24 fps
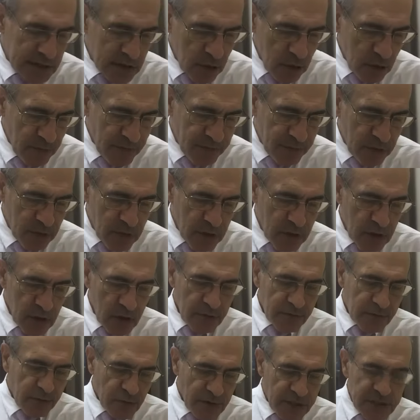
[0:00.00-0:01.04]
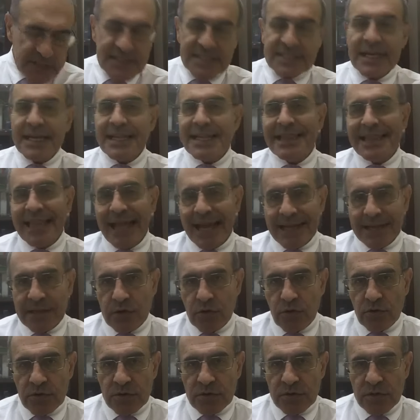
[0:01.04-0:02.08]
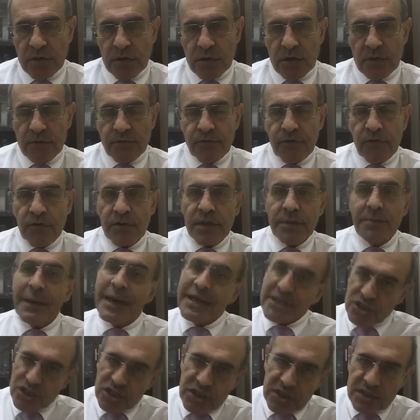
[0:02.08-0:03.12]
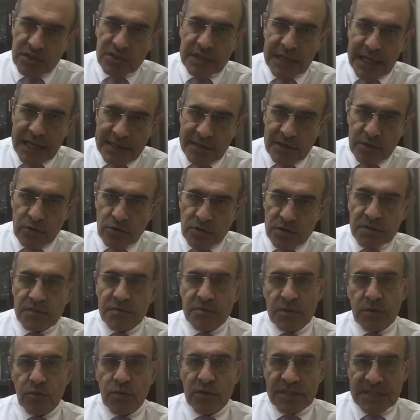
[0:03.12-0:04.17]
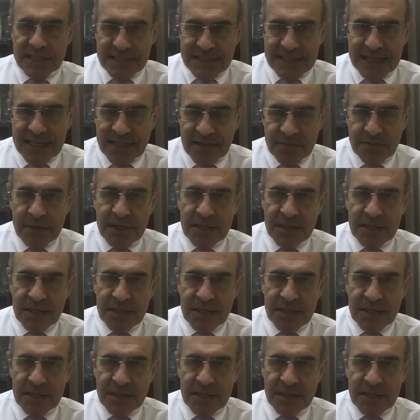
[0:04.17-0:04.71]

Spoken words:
lawful for the said landlord, for the mentioned landlord. The word said